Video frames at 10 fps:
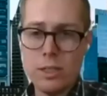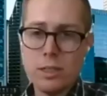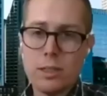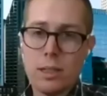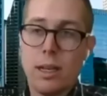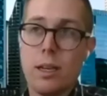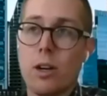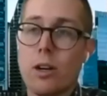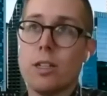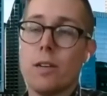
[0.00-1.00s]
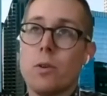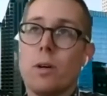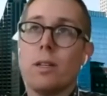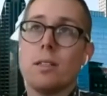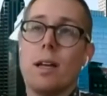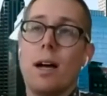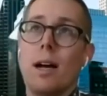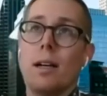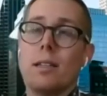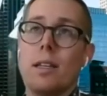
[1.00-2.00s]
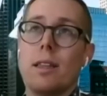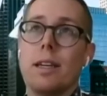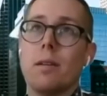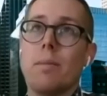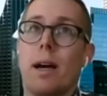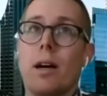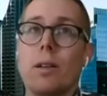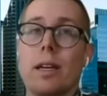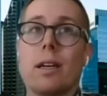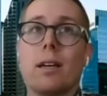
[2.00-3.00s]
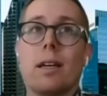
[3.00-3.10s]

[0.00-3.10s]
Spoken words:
encourage everyone to think about, I